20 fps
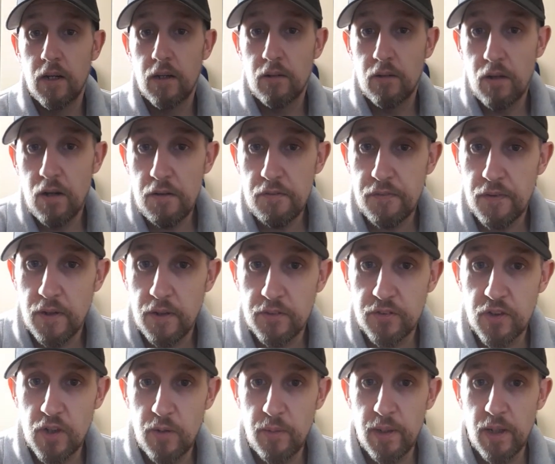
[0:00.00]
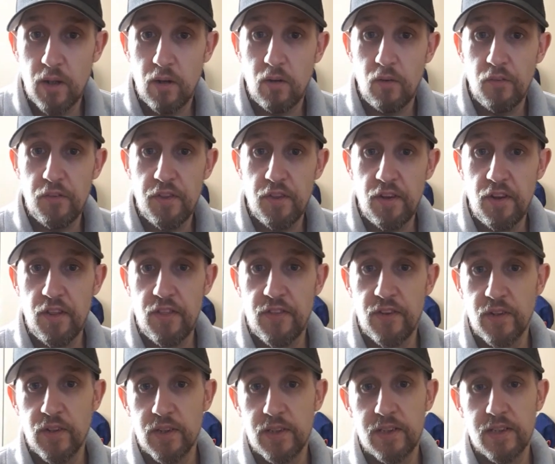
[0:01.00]
Right folks, here we are on to the
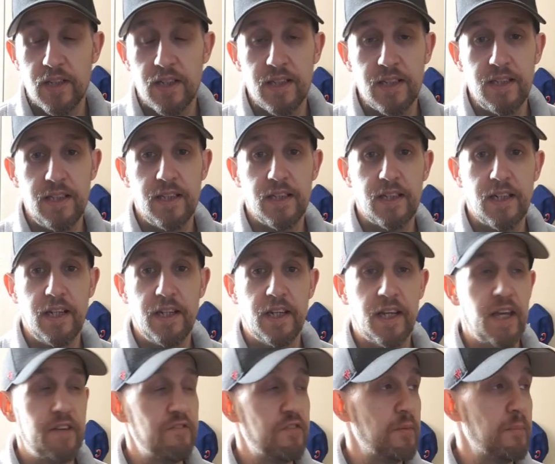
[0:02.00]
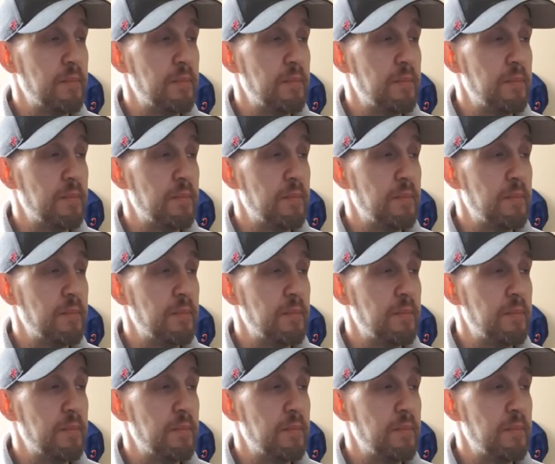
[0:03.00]
third day. Glenn again for